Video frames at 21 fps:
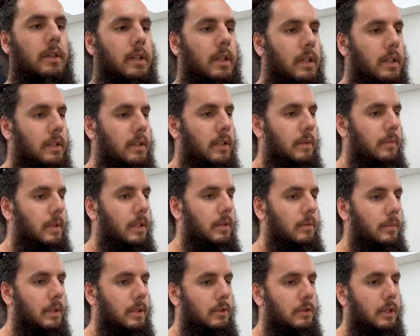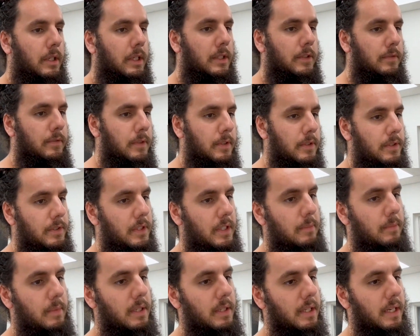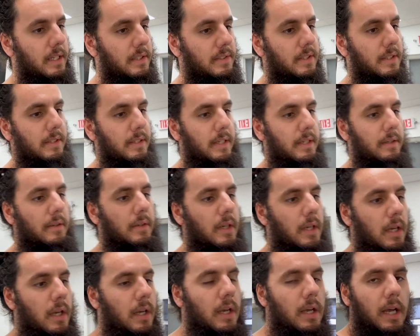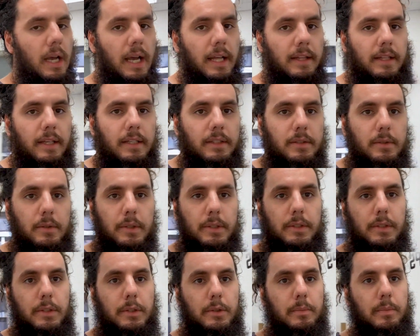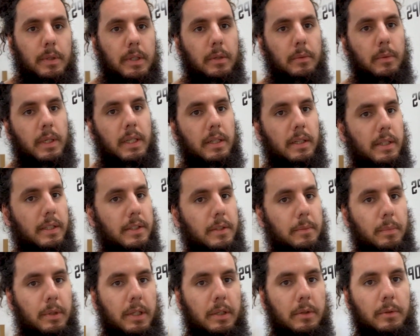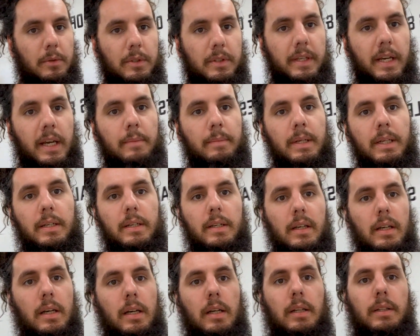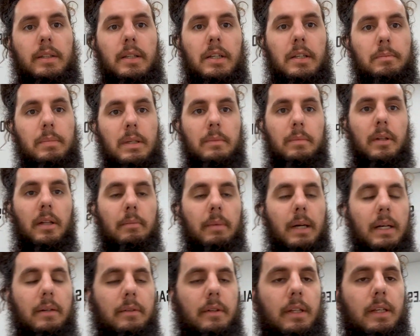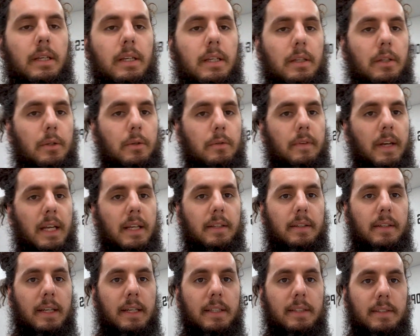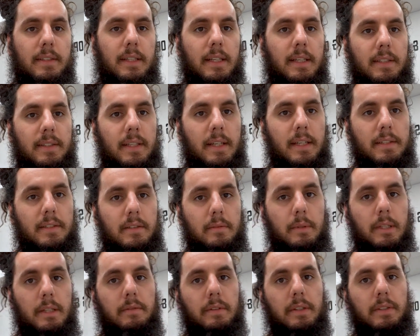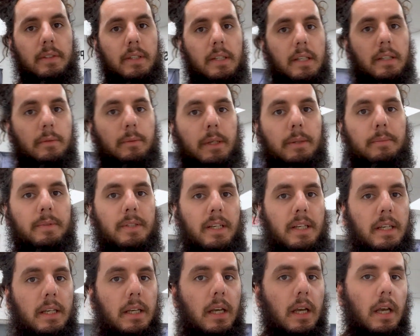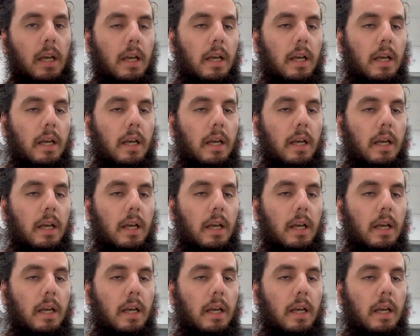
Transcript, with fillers: The WW transfers email that I sent out I think it's going to do pretty well. It's a pretty cool topic, uh, telling people about the new Valentine's Day designs that we have listed on the website.